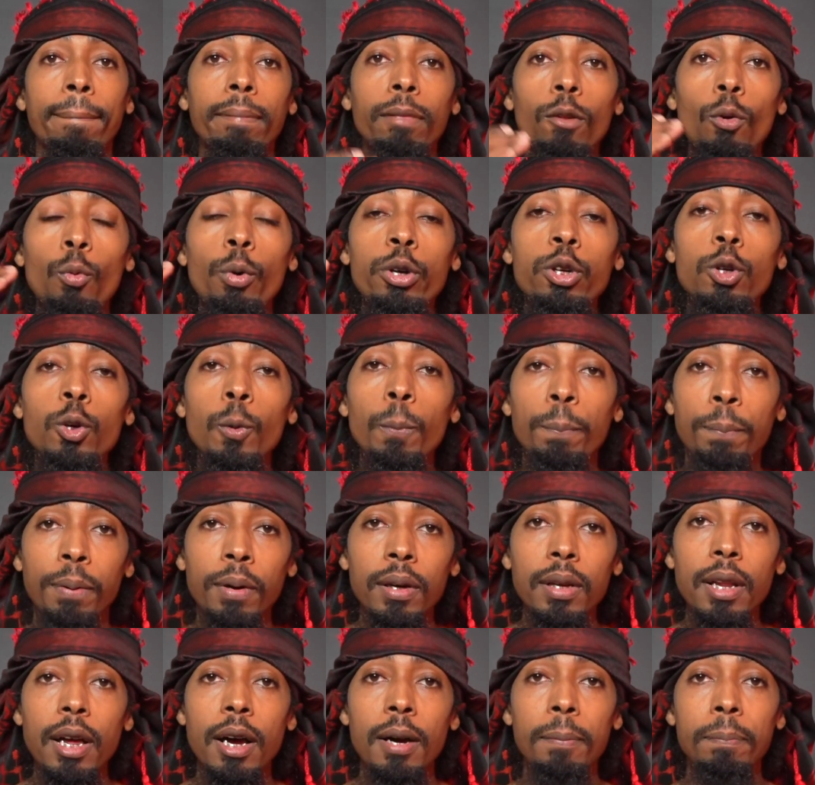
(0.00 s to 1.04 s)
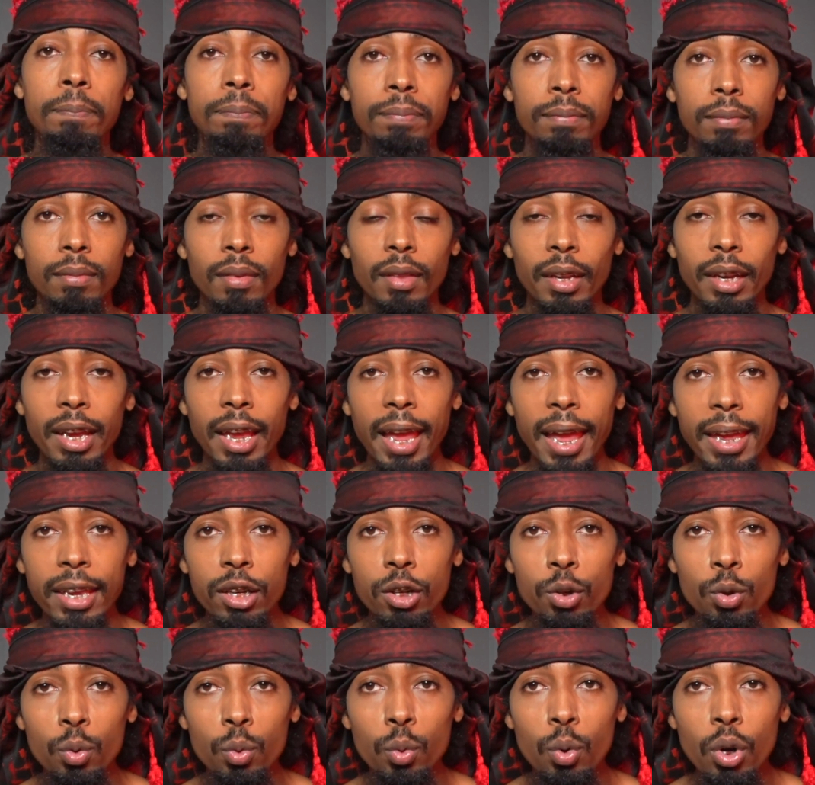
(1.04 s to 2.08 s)
When you pull up and
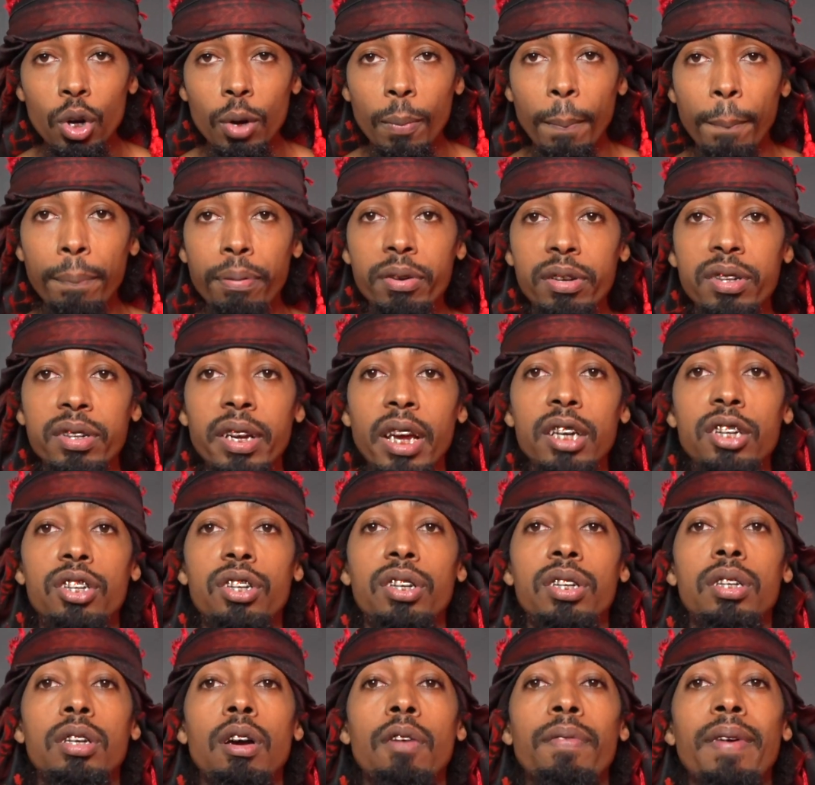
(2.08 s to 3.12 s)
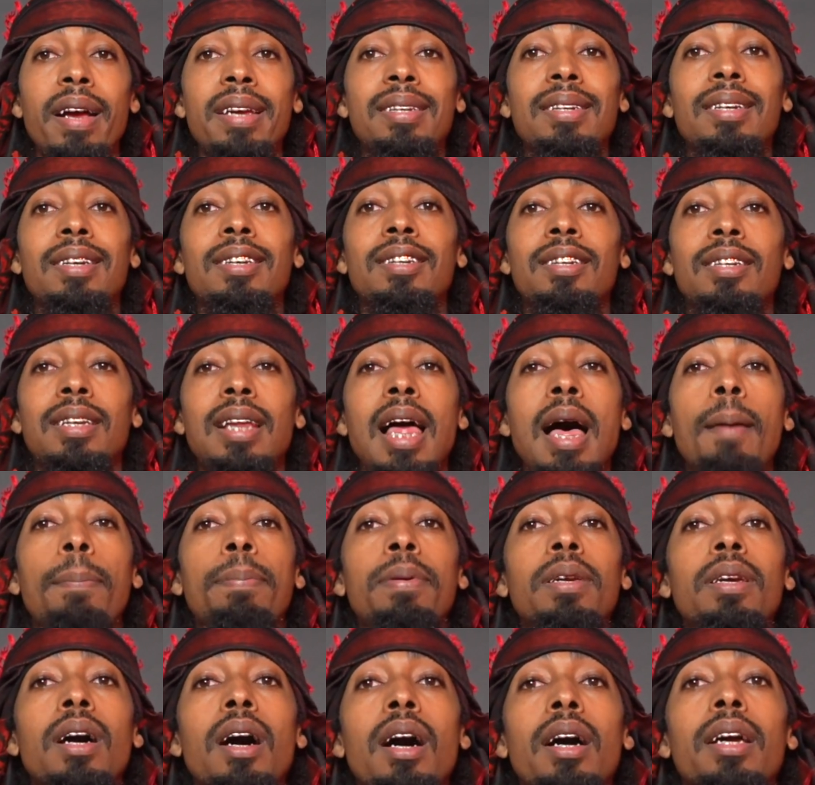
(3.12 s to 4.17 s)
you present yourself as a
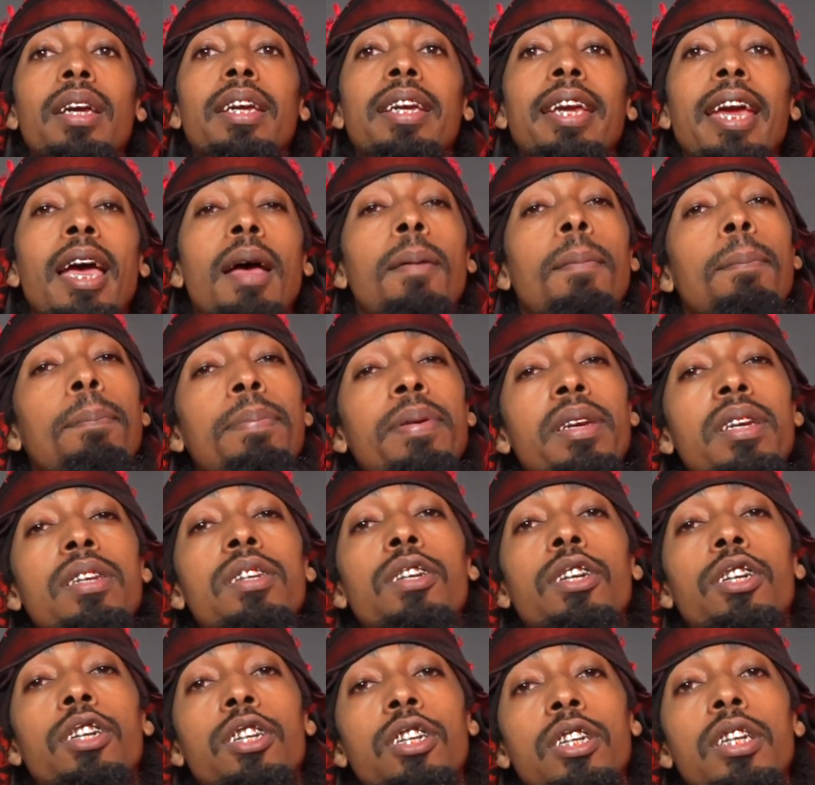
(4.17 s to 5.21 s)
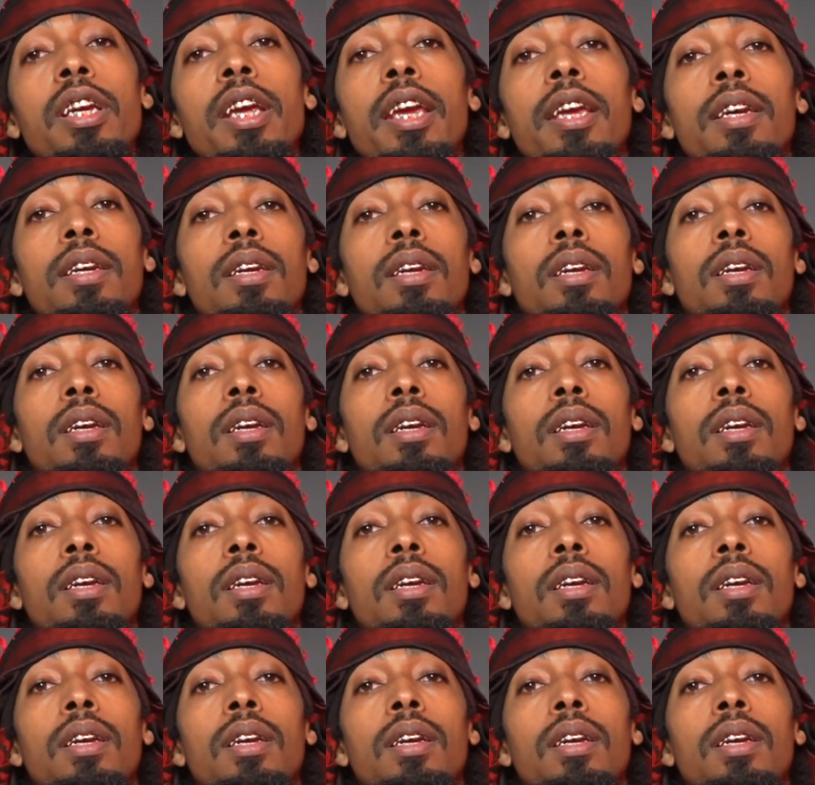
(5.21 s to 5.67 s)
sloppy, unkept piece of shit,